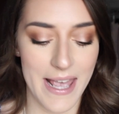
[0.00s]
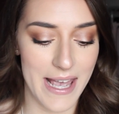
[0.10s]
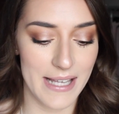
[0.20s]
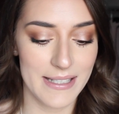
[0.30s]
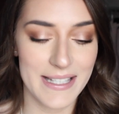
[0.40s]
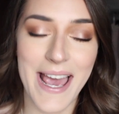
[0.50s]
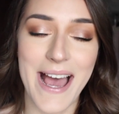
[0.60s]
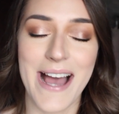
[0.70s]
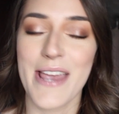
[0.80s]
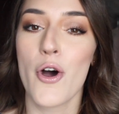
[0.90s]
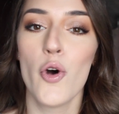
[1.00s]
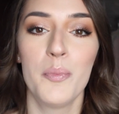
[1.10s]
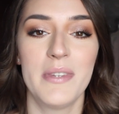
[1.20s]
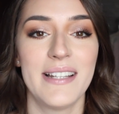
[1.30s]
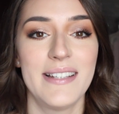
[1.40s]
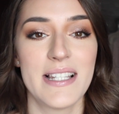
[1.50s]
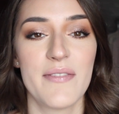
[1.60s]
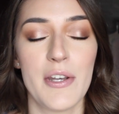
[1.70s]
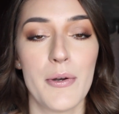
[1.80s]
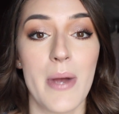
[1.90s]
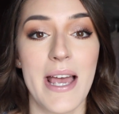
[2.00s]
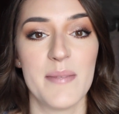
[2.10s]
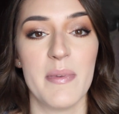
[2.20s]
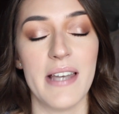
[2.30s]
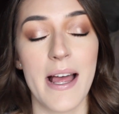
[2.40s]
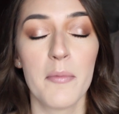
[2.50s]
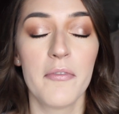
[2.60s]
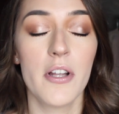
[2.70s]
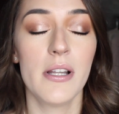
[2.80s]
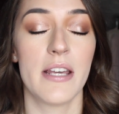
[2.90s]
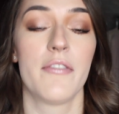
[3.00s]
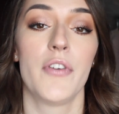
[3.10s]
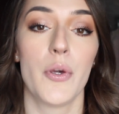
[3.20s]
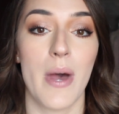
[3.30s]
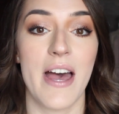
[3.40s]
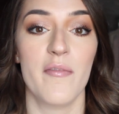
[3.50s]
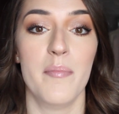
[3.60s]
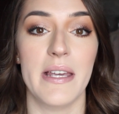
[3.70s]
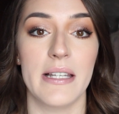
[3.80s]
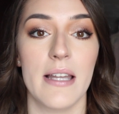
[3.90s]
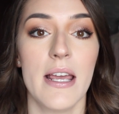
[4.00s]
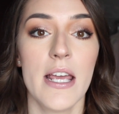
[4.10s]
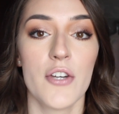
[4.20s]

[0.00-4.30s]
And yeah, I hope that this video has been helpful if you have been